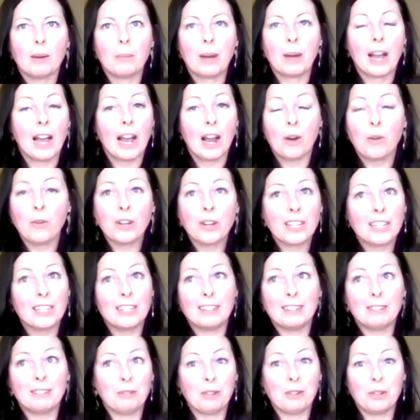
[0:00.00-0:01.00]
How
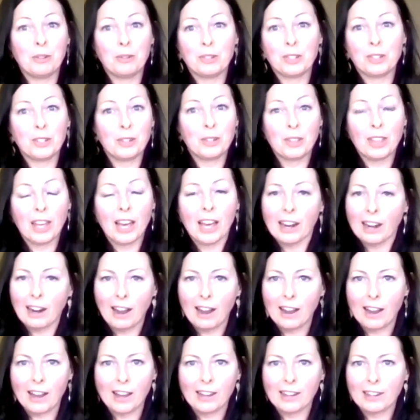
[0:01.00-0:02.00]
he knew to do that,
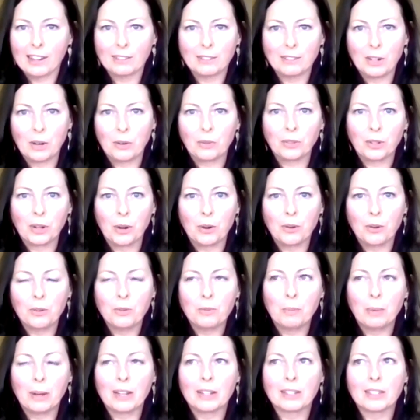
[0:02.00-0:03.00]
I don't
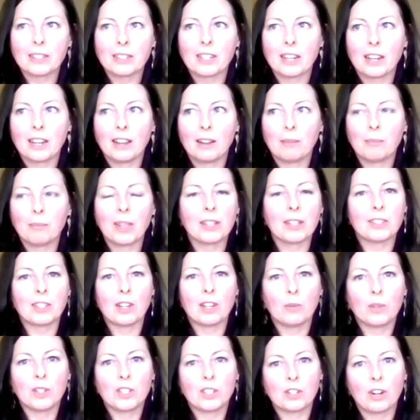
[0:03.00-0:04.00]
know, but that's
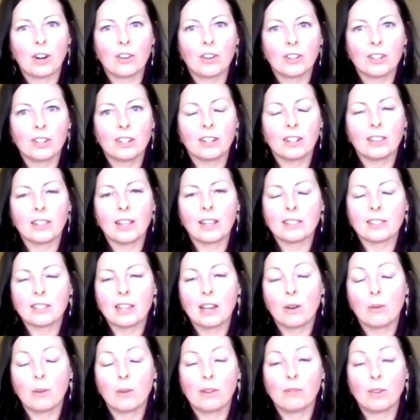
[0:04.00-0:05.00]
how we started, and that's
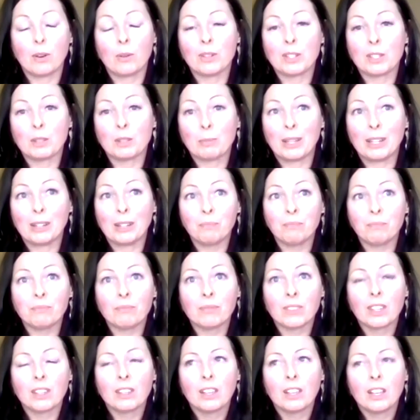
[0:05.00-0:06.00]
how we've always been.
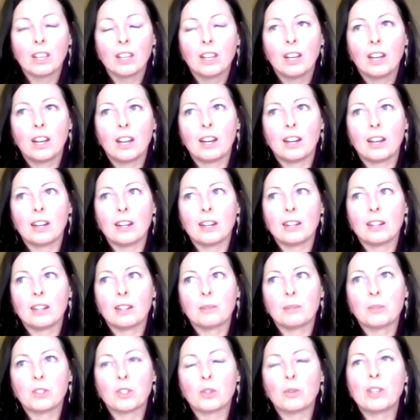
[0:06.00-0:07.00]

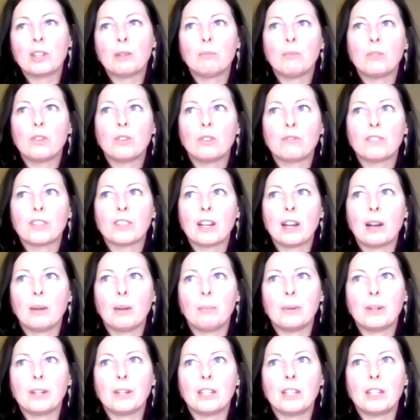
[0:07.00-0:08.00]
So he moved the
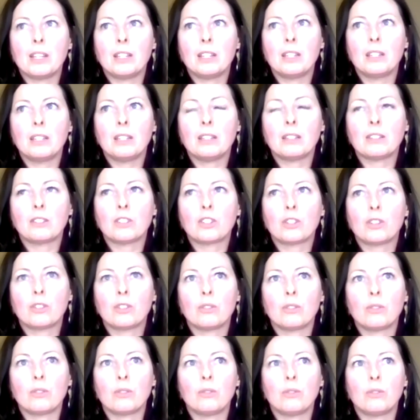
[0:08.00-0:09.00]
company
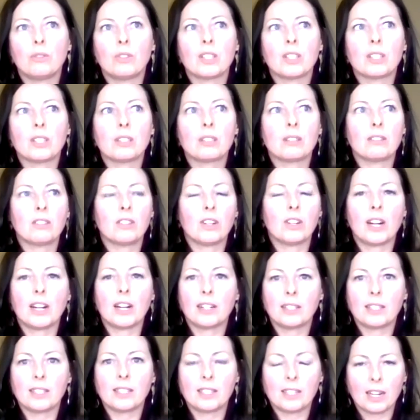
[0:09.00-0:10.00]
to the
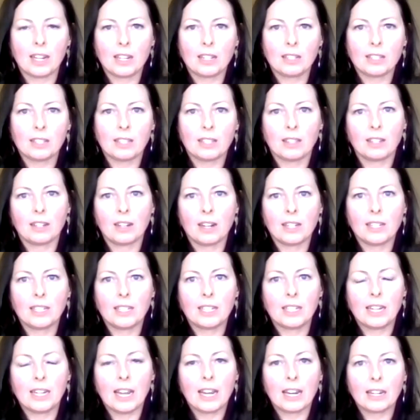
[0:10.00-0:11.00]
United States in the
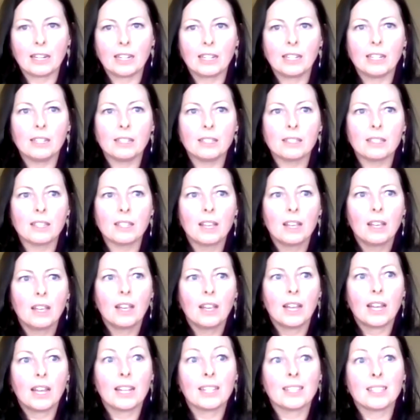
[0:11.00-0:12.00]
1980s.
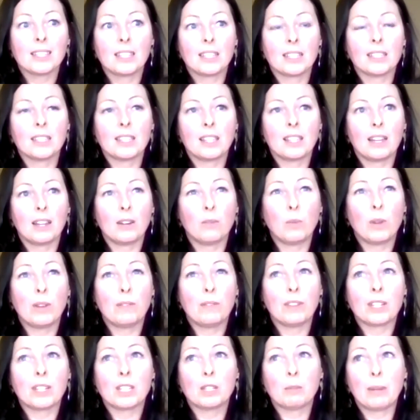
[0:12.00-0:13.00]
And since then,
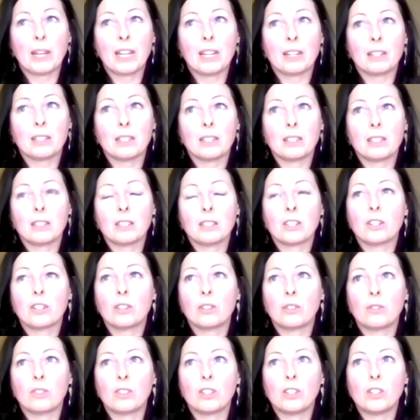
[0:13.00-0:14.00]
we've expanded
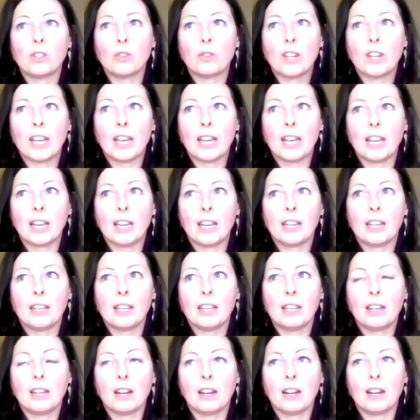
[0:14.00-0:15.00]
to the
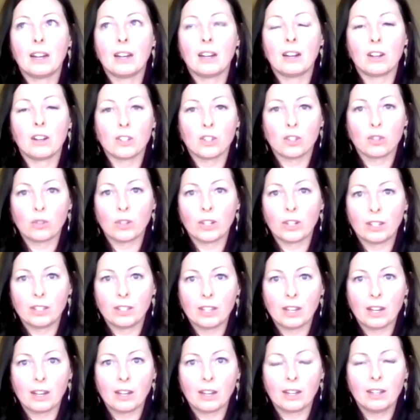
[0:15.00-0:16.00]
UK,
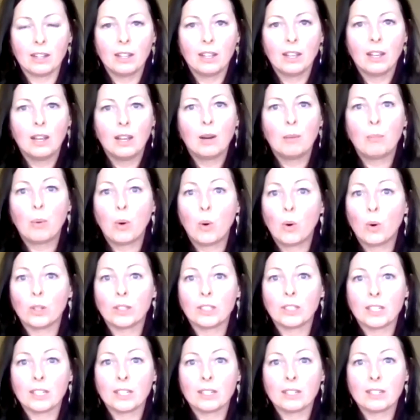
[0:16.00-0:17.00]
Australia,
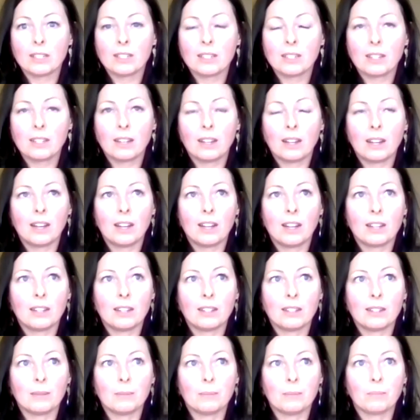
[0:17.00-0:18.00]
Poland,
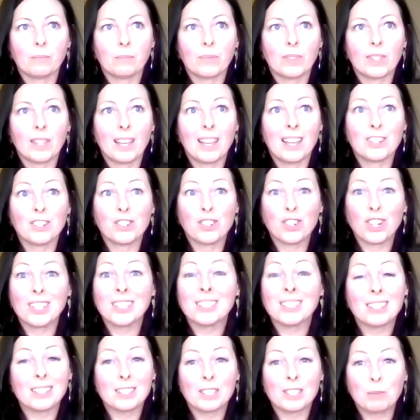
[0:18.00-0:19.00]
and
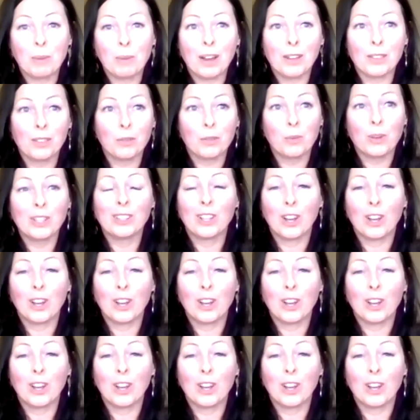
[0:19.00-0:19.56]
just this month we